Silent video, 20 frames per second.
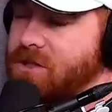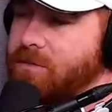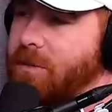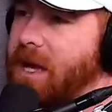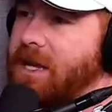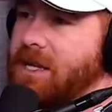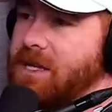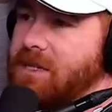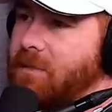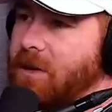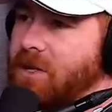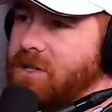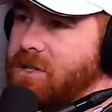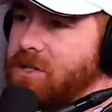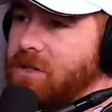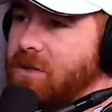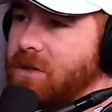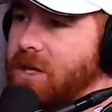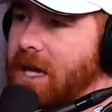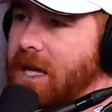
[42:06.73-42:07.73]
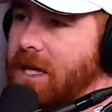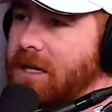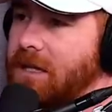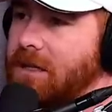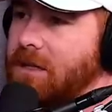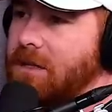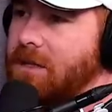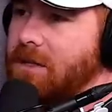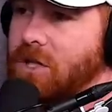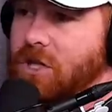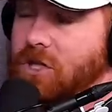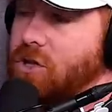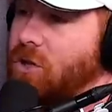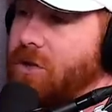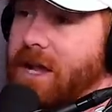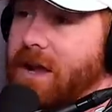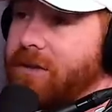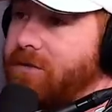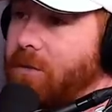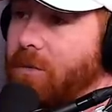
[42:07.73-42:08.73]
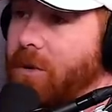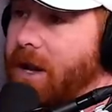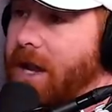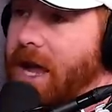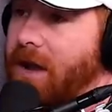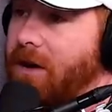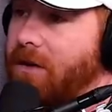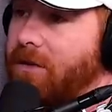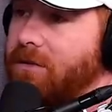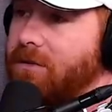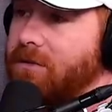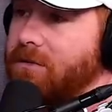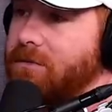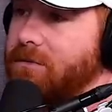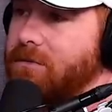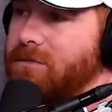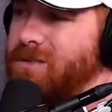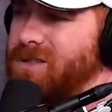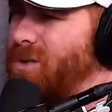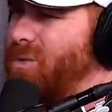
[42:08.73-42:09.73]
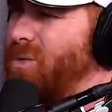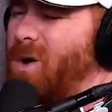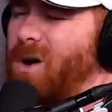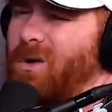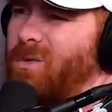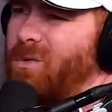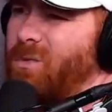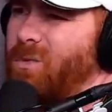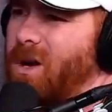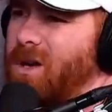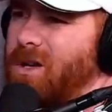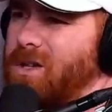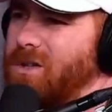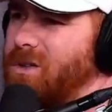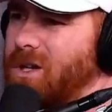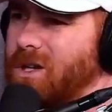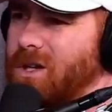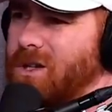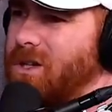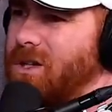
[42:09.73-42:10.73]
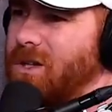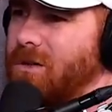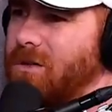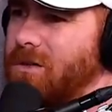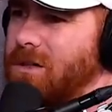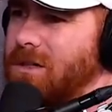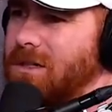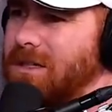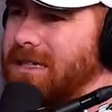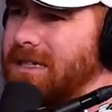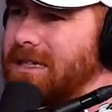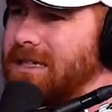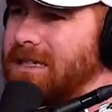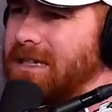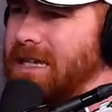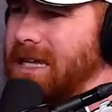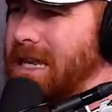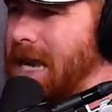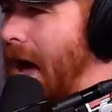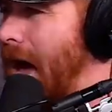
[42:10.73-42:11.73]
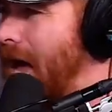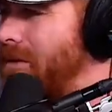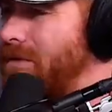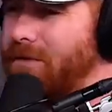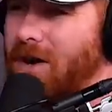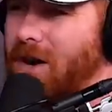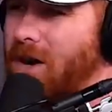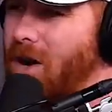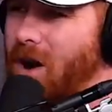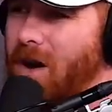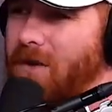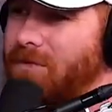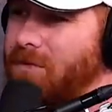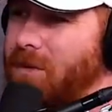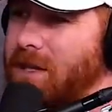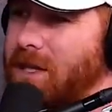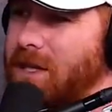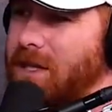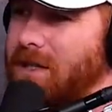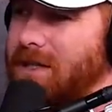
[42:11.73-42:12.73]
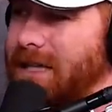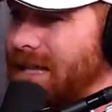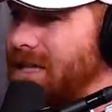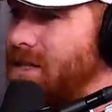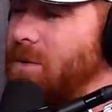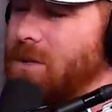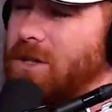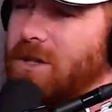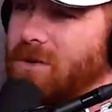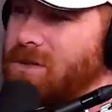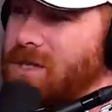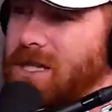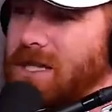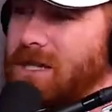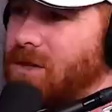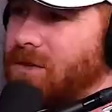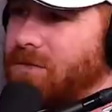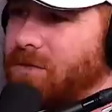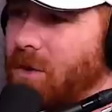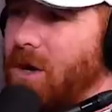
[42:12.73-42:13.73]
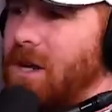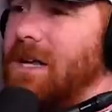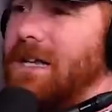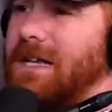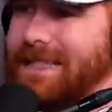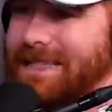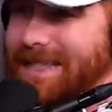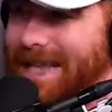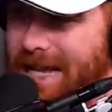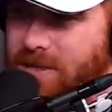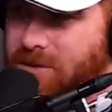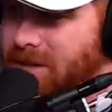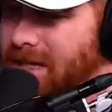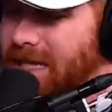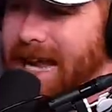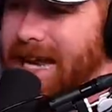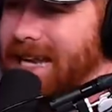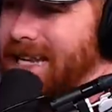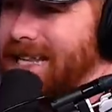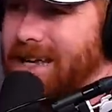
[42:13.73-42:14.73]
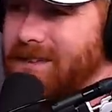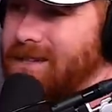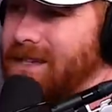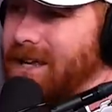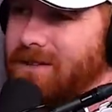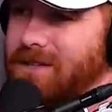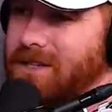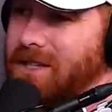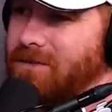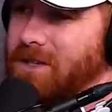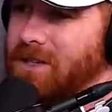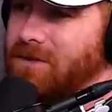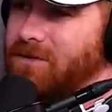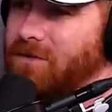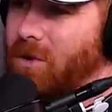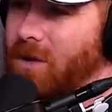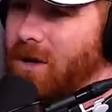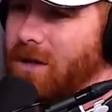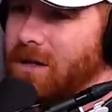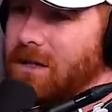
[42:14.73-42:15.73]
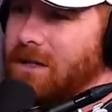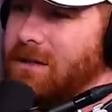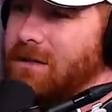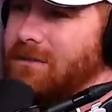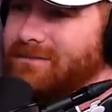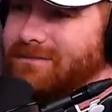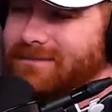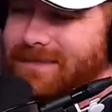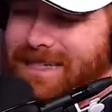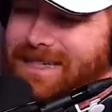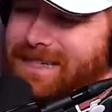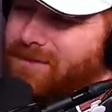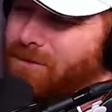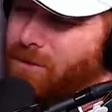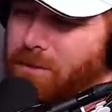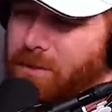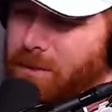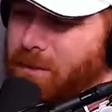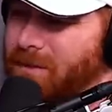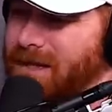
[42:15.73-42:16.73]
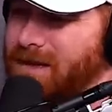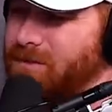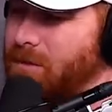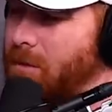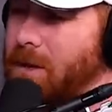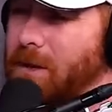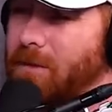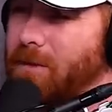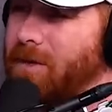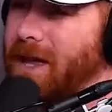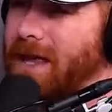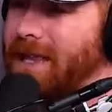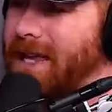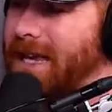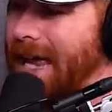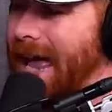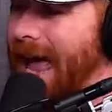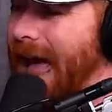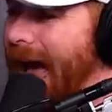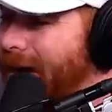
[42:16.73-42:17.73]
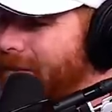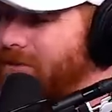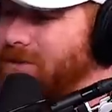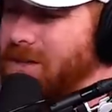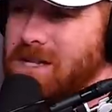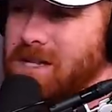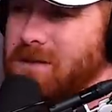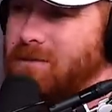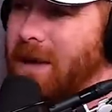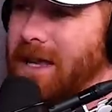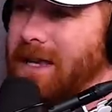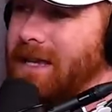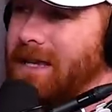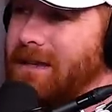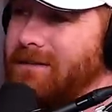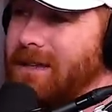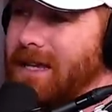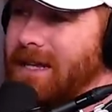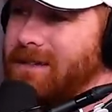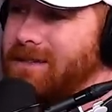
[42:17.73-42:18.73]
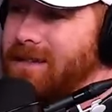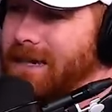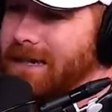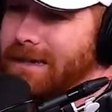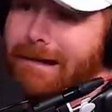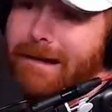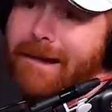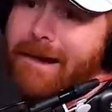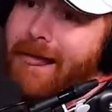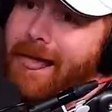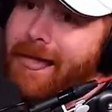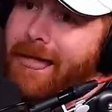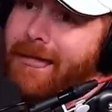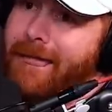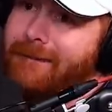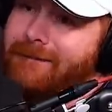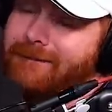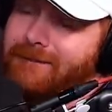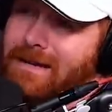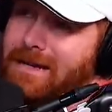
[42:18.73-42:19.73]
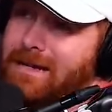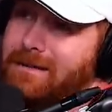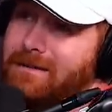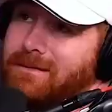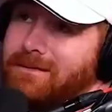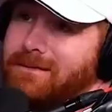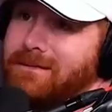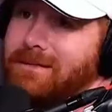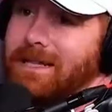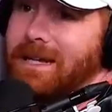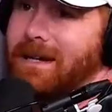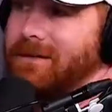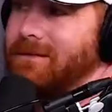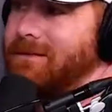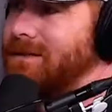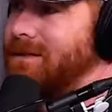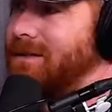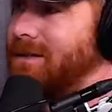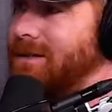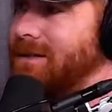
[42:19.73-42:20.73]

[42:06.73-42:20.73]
spend as much as you can because you'll never run out. So what what are you gonna do? Yeah. Not fuck off with it. That's what those things are for. That's what the ninety thousand dollar TV is for. It's for pe- it's for people that like have to spend it. That it's like, well, you know,